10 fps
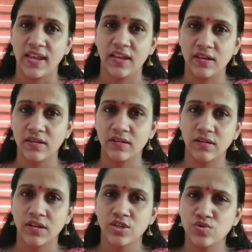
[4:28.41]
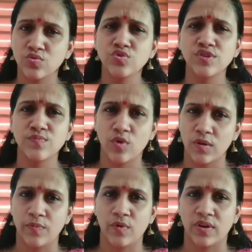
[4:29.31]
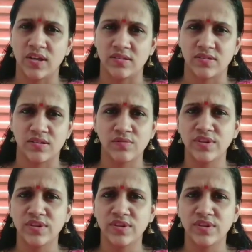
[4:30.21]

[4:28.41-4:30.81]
in 2 small pockets,